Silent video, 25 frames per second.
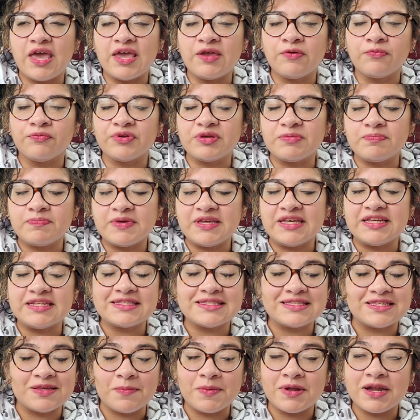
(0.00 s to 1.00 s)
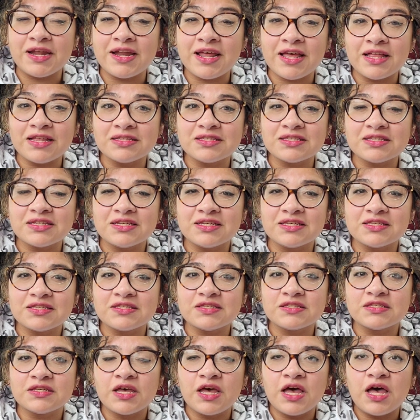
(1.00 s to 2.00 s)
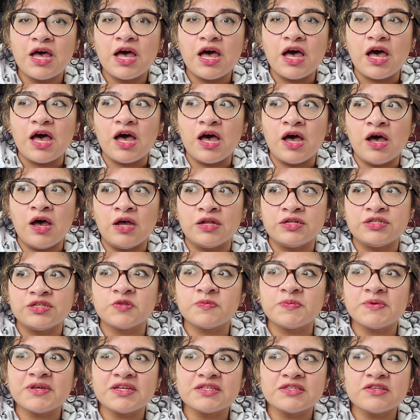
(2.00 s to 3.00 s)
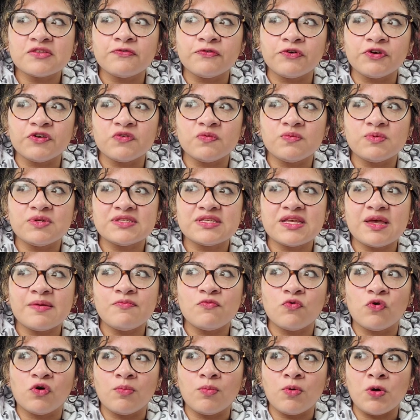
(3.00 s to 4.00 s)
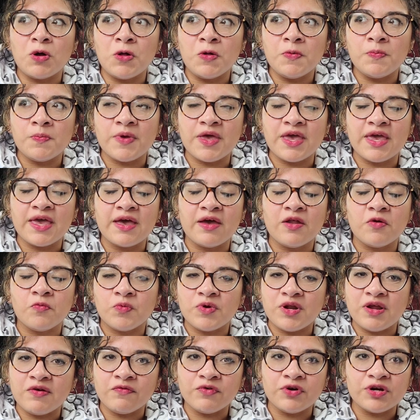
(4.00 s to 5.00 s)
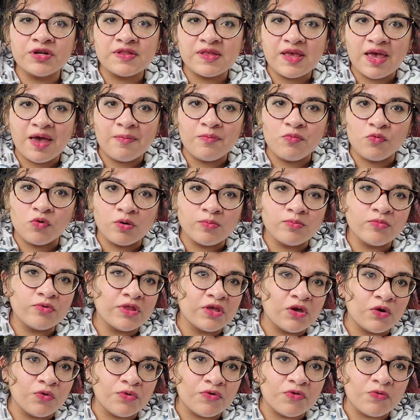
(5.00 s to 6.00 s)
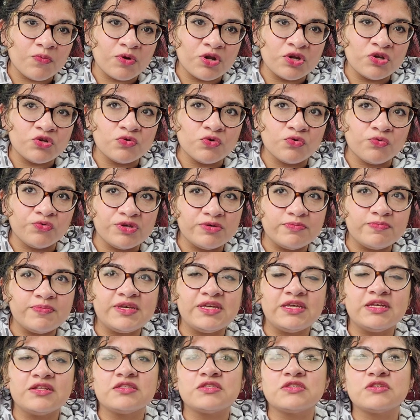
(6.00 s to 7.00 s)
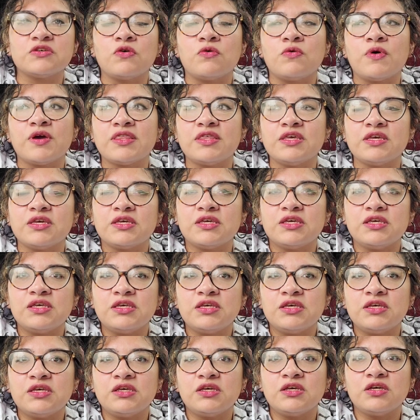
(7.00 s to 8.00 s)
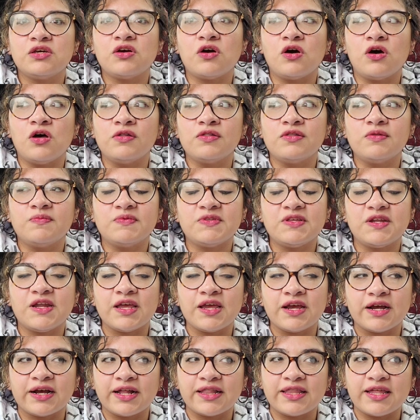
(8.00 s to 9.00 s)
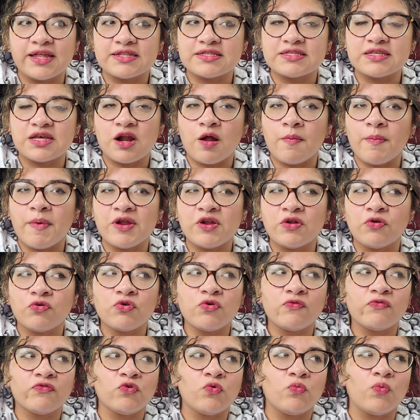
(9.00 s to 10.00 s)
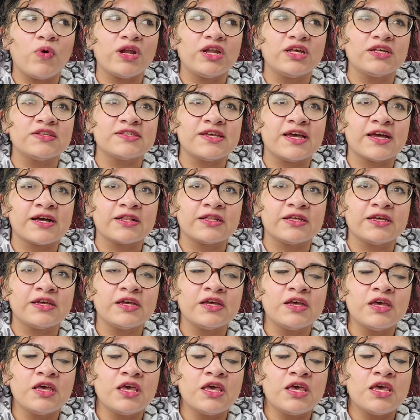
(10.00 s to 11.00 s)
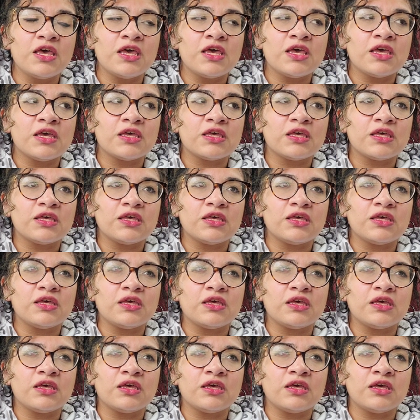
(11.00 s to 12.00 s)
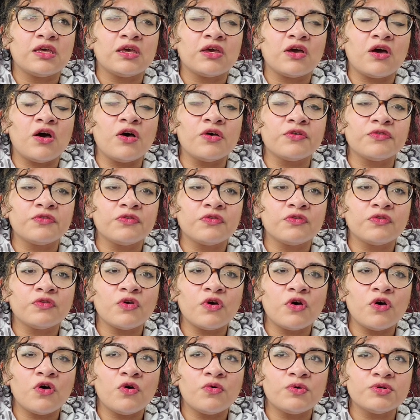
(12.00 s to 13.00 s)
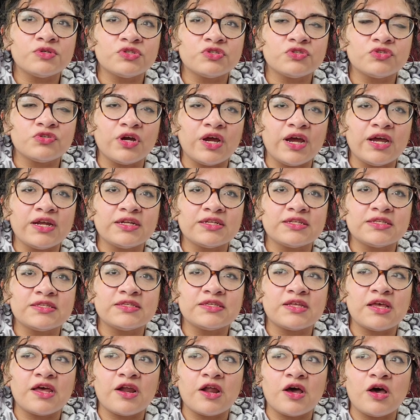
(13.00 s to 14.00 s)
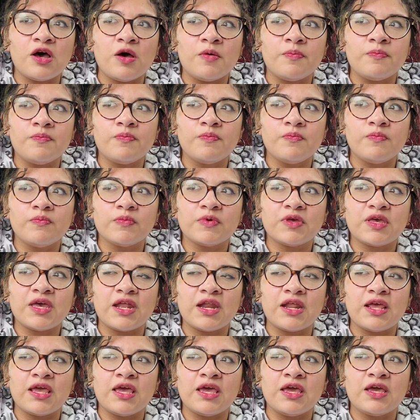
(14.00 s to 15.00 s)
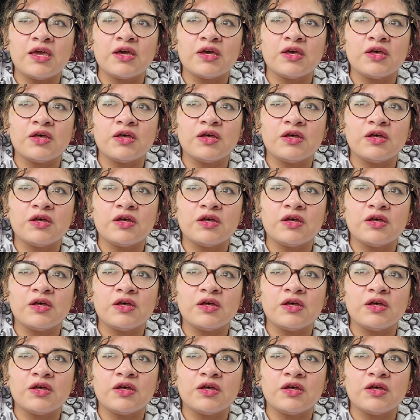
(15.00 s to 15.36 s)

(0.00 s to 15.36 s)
repeat semen analysis, just because his first one is abnormal, and whenever it's abnormal, they always want to do a repeat. So I think he called him today and got that set up. I don't know for when exactly. He also is trying to set up getting